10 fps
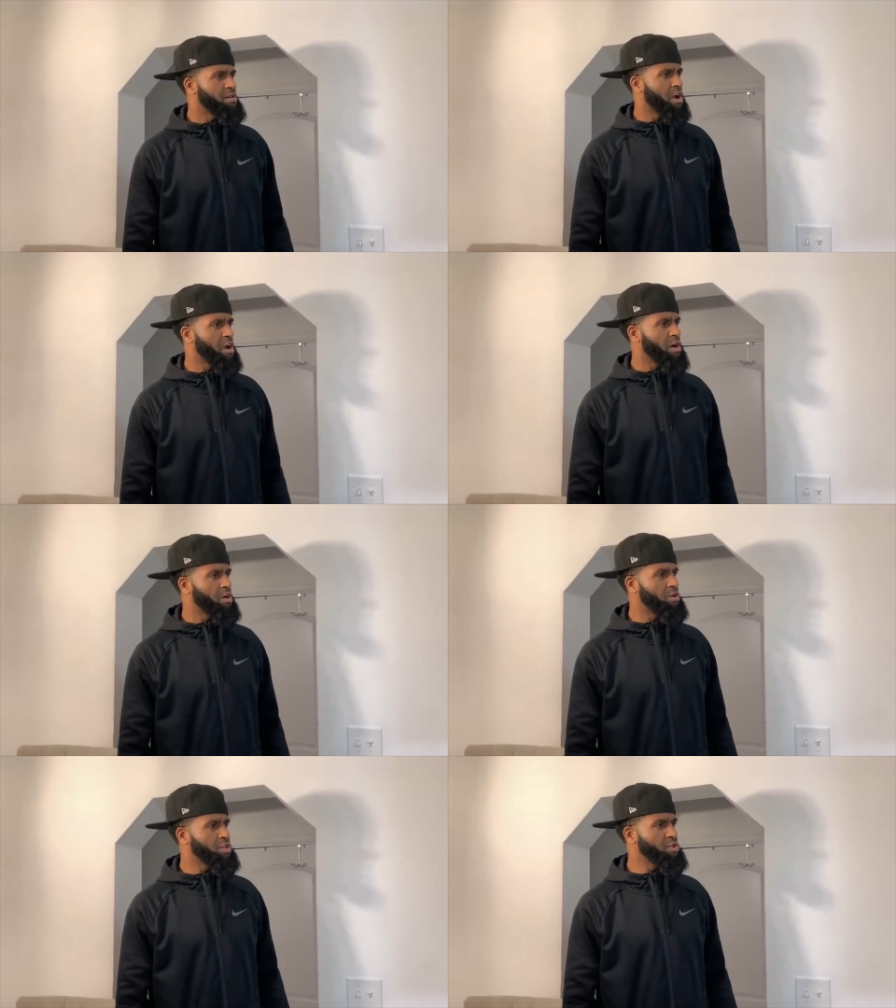Girl,
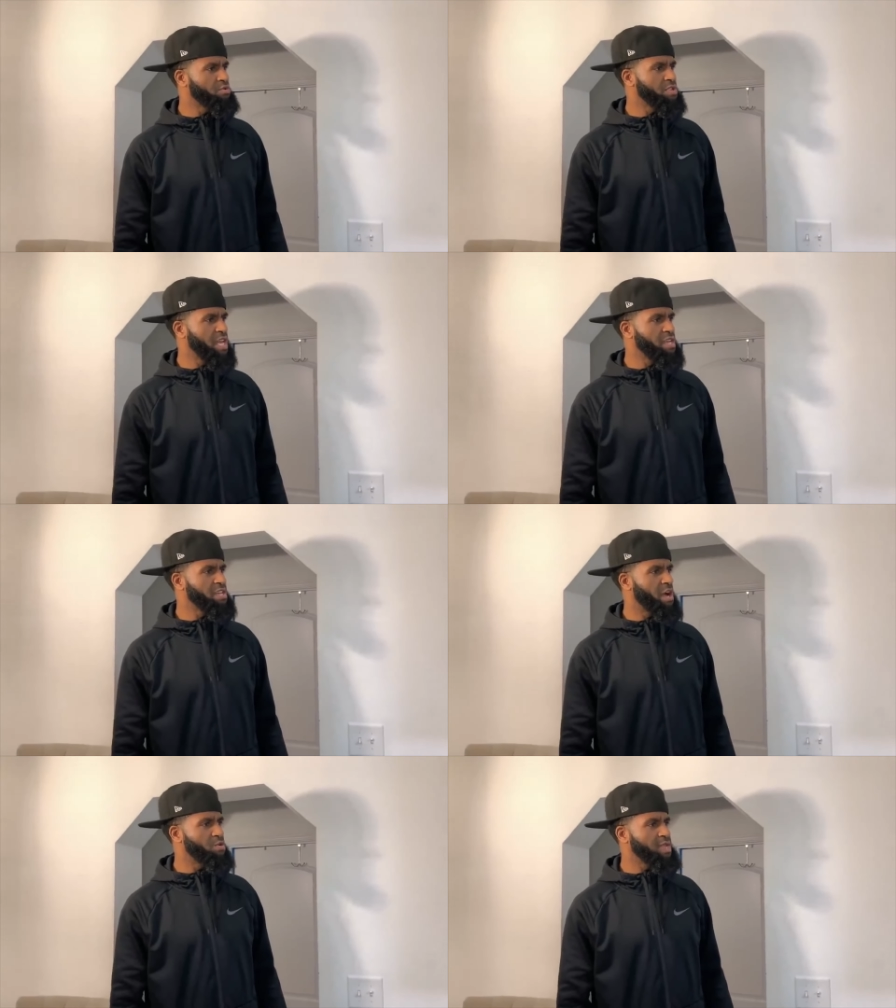who you
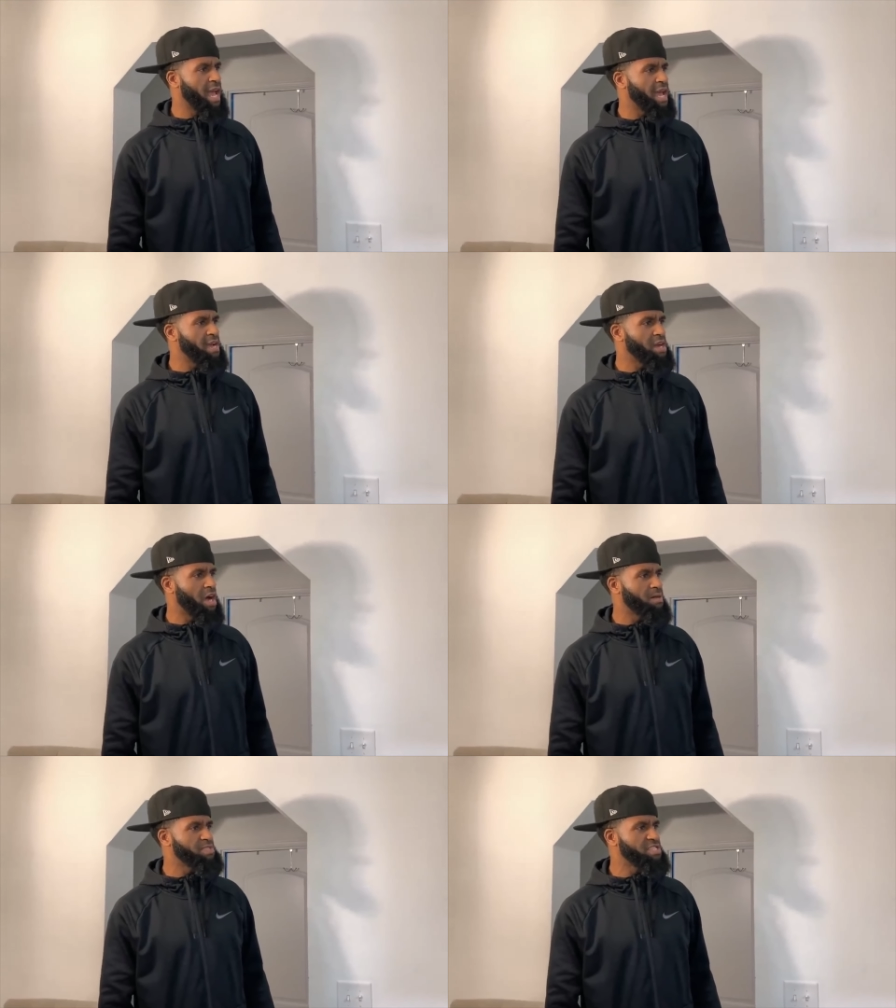think your
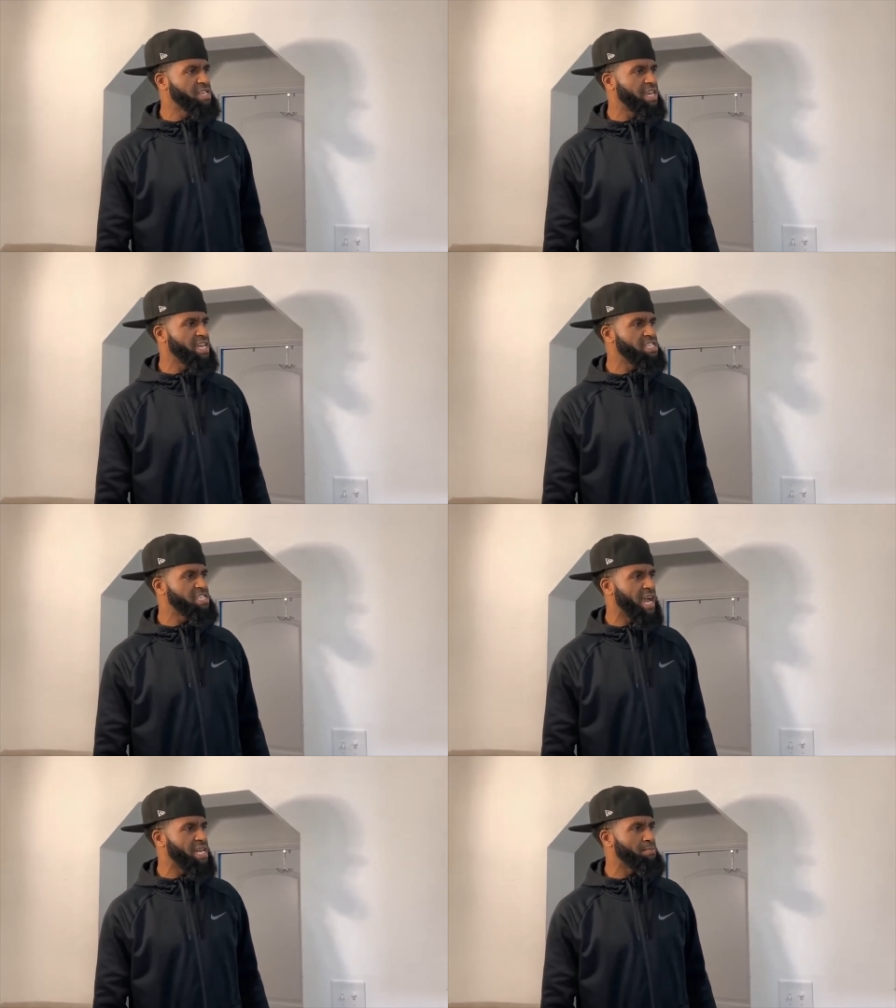daggone skinny
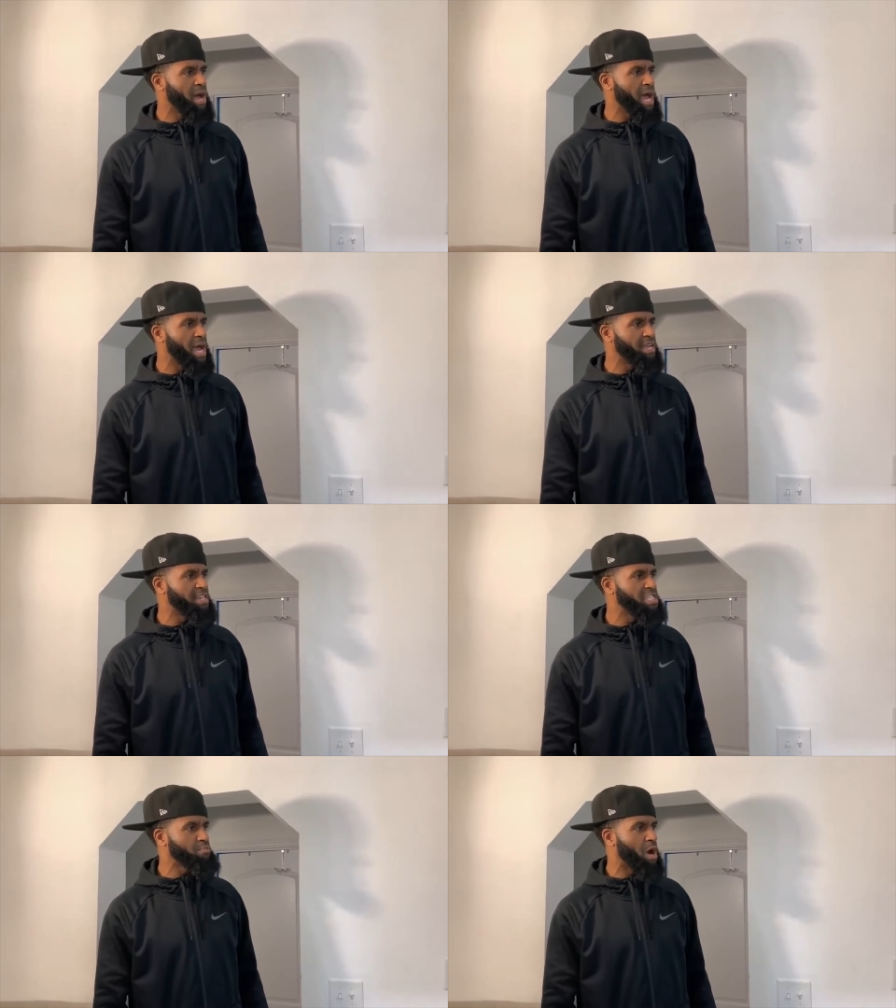chocolate behind
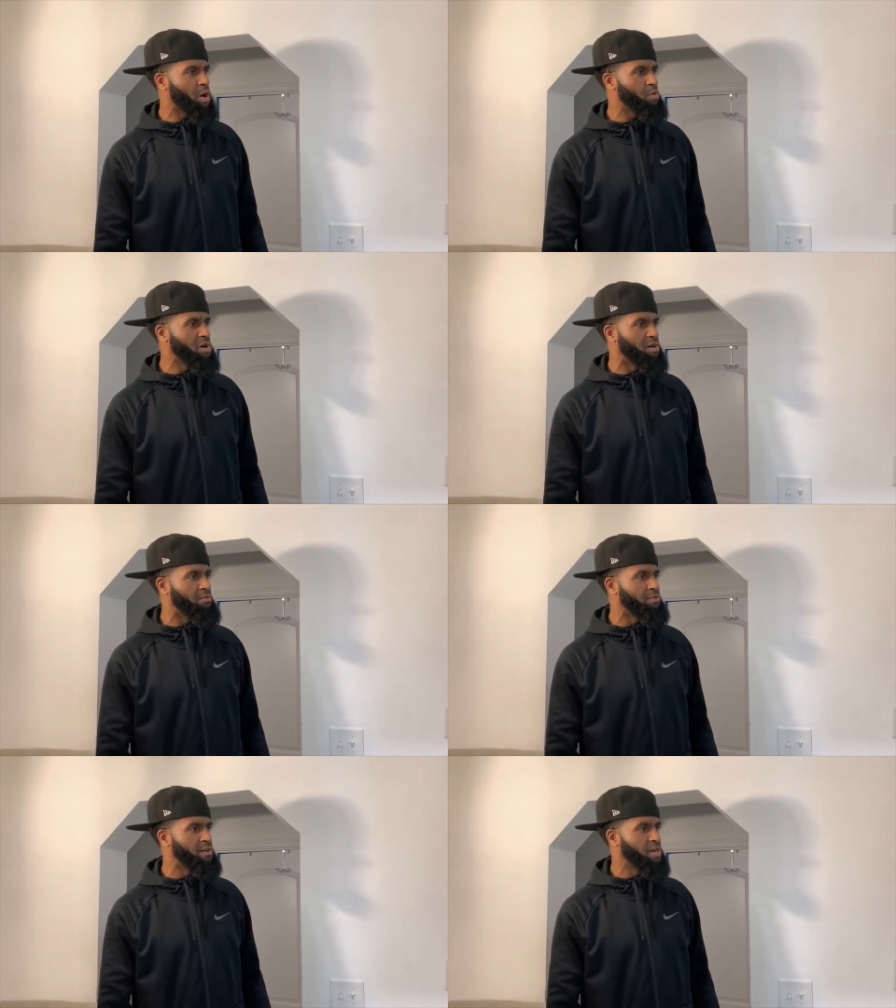against smart will?